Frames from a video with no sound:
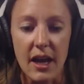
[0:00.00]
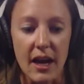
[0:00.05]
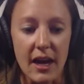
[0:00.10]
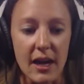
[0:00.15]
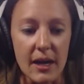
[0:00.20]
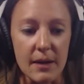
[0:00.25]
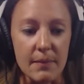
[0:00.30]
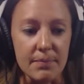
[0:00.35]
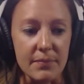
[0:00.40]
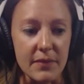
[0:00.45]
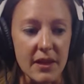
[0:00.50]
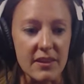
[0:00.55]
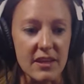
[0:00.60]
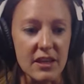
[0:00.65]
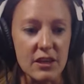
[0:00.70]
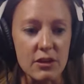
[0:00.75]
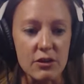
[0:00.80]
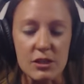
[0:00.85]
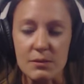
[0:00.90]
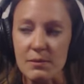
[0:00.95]
Um, I
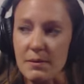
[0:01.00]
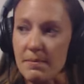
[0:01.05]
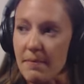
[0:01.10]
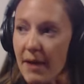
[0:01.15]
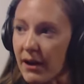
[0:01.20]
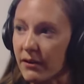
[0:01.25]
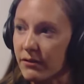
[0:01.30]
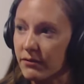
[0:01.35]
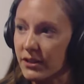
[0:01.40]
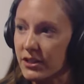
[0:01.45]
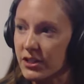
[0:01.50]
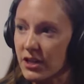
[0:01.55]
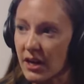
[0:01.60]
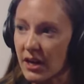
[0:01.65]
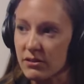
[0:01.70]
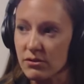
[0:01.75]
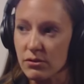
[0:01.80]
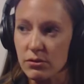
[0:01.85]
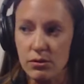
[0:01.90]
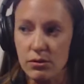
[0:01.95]
think it used to be Mountain Ridge
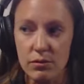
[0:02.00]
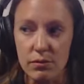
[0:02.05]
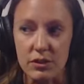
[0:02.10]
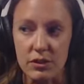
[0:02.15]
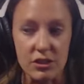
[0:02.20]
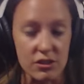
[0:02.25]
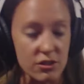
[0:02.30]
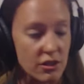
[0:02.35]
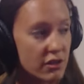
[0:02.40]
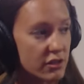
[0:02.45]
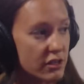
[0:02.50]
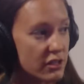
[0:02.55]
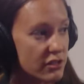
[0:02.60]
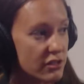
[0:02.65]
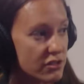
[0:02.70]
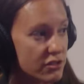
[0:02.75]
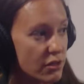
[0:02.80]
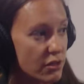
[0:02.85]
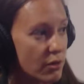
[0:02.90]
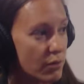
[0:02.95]
High School, yeah. which has turned
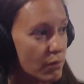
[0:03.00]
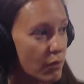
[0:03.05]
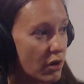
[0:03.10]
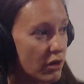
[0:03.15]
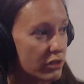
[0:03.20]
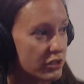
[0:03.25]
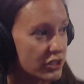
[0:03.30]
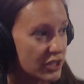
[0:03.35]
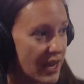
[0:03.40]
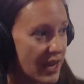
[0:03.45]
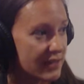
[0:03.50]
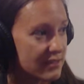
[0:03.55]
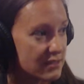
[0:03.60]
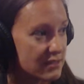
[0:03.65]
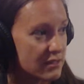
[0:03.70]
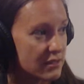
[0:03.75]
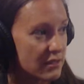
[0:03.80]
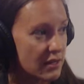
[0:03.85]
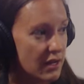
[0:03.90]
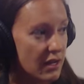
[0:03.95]
into Stonewall
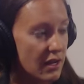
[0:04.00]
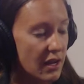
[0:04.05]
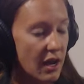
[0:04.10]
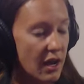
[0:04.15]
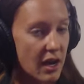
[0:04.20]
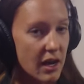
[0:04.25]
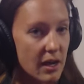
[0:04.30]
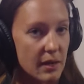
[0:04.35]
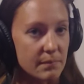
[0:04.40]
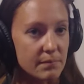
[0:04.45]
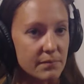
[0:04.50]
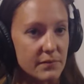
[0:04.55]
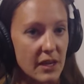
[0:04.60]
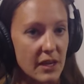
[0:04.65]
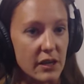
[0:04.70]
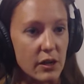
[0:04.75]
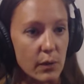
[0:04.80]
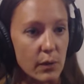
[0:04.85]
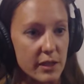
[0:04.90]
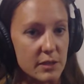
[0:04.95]
Jackson mm -hmm. um,
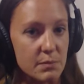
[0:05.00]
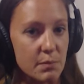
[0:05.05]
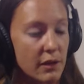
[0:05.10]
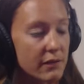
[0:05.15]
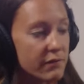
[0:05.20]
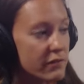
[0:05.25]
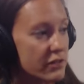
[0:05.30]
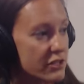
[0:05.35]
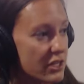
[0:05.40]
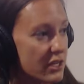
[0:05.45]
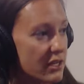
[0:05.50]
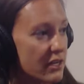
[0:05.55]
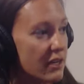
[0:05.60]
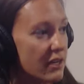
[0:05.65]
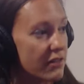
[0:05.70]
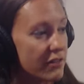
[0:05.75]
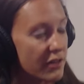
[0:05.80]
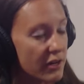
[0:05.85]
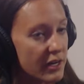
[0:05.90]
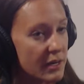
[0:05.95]
down in Quicksburg,
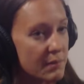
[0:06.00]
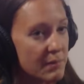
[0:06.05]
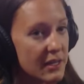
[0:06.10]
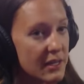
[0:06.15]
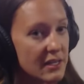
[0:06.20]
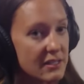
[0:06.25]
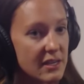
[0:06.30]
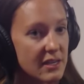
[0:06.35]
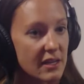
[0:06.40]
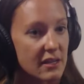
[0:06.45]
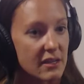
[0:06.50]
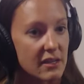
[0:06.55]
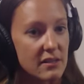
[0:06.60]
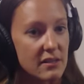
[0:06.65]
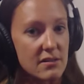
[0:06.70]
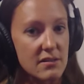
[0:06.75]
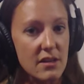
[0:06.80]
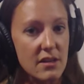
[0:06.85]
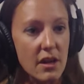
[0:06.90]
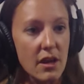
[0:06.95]
Virginia. They're going to be in
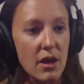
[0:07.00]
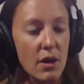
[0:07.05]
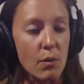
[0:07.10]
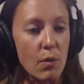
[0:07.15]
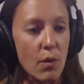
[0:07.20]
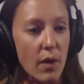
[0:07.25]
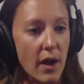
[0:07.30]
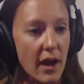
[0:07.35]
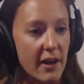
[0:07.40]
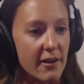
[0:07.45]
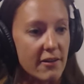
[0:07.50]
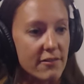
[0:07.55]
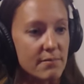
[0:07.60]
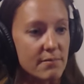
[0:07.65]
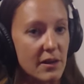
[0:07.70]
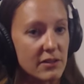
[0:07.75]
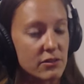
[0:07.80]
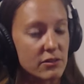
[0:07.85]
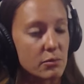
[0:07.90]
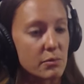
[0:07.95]
attendance. We'll have
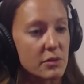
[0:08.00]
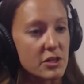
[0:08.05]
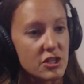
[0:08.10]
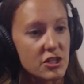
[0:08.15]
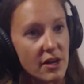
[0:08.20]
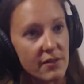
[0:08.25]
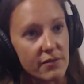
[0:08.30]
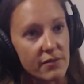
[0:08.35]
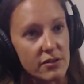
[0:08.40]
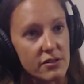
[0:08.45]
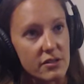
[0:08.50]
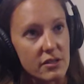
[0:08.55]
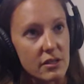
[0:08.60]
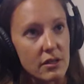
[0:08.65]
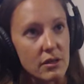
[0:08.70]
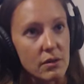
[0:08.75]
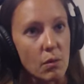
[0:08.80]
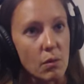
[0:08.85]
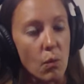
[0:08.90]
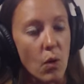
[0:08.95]
Musselman,
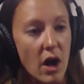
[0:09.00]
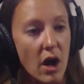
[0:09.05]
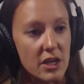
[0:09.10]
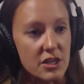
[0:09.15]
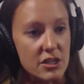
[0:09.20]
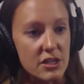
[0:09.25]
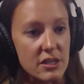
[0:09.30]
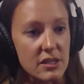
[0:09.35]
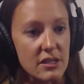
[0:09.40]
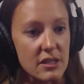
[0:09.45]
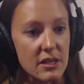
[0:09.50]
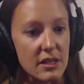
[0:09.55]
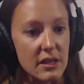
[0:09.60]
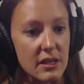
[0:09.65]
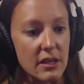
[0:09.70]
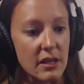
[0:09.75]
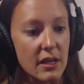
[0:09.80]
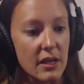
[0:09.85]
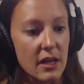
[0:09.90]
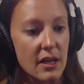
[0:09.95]
Jefferson,
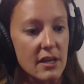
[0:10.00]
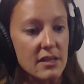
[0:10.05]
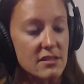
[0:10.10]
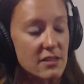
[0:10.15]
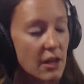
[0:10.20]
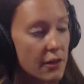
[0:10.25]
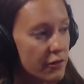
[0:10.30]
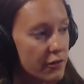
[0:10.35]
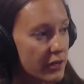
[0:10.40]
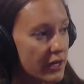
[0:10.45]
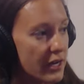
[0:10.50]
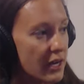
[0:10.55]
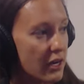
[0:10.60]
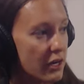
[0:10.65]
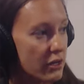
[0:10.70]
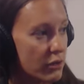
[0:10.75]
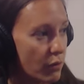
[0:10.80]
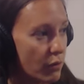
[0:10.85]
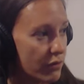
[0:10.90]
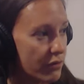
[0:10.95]
Washington, Southern
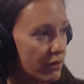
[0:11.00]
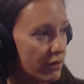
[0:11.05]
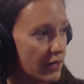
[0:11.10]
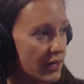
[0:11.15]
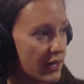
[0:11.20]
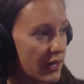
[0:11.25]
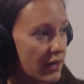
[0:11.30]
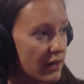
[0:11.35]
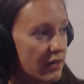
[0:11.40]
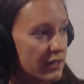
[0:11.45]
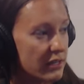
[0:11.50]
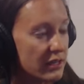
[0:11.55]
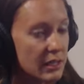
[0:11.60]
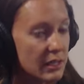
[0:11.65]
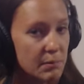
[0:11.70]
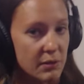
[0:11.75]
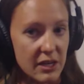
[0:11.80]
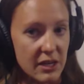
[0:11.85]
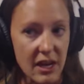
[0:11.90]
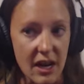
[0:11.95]
Garrett, Northern Garrett,
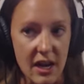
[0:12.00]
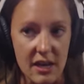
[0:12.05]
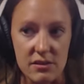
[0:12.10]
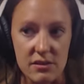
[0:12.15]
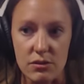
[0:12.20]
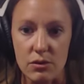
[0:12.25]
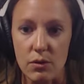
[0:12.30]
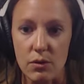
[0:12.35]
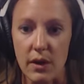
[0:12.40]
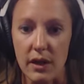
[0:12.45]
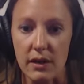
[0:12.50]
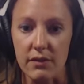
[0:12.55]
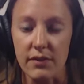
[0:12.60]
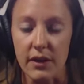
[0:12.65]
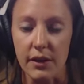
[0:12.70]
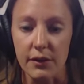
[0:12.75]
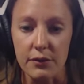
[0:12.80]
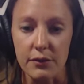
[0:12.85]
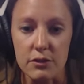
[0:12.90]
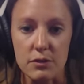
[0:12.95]
Liberty High School out of
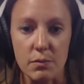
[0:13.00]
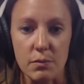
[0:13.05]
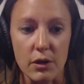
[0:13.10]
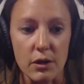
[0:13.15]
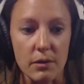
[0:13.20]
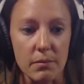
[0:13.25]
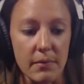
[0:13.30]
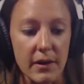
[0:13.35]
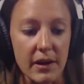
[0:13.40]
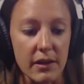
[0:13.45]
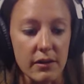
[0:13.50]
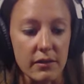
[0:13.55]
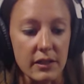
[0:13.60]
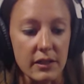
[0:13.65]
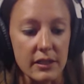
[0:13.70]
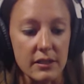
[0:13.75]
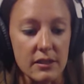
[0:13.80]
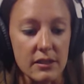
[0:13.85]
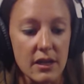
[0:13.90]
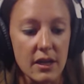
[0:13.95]
Eldersburg,
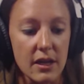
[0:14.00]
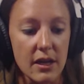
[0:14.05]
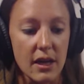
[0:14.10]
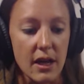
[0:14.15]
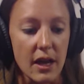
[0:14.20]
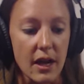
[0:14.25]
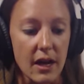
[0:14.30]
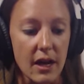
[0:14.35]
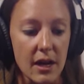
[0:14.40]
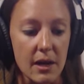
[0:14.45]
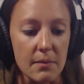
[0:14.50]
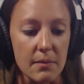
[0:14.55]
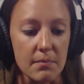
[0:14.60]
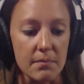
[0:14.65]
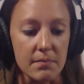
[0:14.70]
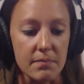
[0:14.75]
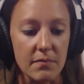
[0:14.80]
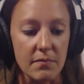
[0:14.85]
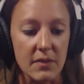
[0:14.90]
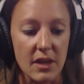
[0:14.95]
Maryland,
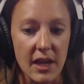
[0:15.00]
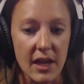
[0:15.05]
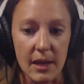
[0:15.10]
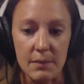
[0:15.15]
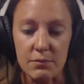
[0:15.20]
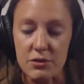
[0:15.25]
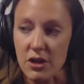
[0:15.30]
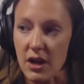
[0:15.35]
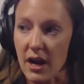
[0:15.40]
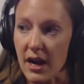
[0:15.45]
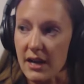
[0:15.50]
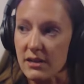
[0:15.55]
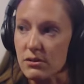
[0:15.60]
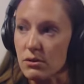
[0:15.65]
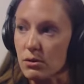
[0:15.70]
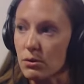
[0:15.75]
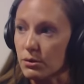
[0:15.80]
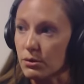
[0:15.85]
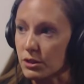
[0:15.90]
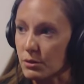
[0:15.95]
um, Hampshire High
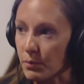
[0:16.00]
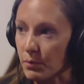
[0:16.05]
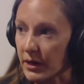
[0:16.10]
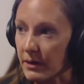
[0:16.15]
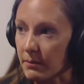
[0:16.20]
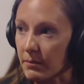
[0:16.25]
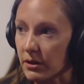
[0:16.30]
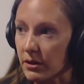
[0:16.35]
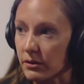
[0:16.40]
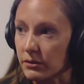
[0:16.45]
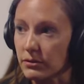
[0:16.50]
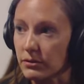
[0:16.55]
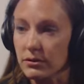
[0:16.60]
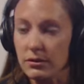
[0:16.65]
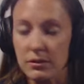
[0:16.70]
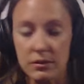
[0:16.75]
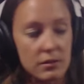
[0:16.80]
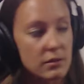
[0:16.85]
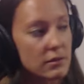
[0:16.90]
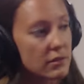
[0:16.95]
School, Spring
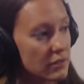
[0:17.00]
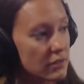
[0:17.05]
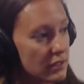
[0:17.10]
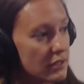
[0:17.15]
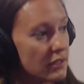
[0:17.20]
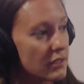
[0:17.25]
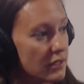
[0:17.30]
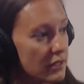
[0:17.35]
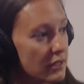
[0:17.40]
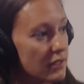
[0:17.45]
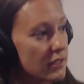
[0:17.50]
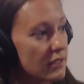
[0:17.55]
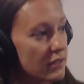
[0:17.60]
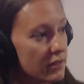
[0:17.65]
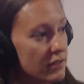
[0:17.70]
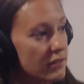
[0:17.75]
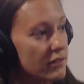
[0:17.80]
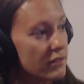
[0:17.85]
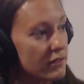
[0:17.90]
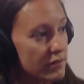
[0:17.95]
Mills.
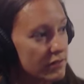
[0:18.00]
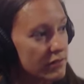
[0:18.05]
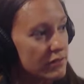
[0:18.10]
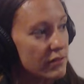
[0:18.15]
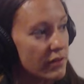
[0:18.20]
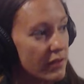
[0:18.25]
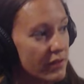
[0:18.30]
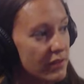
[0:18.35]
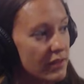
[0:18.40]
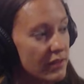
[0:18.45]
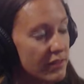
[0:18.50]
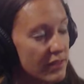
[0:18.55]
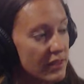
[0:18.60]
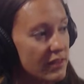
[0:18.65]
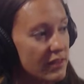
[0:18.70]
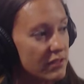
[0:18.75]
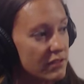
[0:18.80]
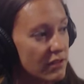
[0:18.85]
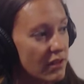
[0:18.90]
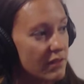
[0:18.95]
So I, th I think
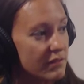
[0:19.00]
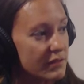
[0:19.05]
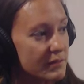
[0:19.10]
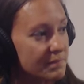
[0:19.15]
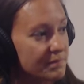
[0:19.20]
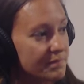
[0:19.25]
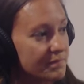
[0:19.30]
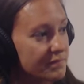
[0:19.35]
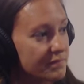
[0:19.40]
that's all of them.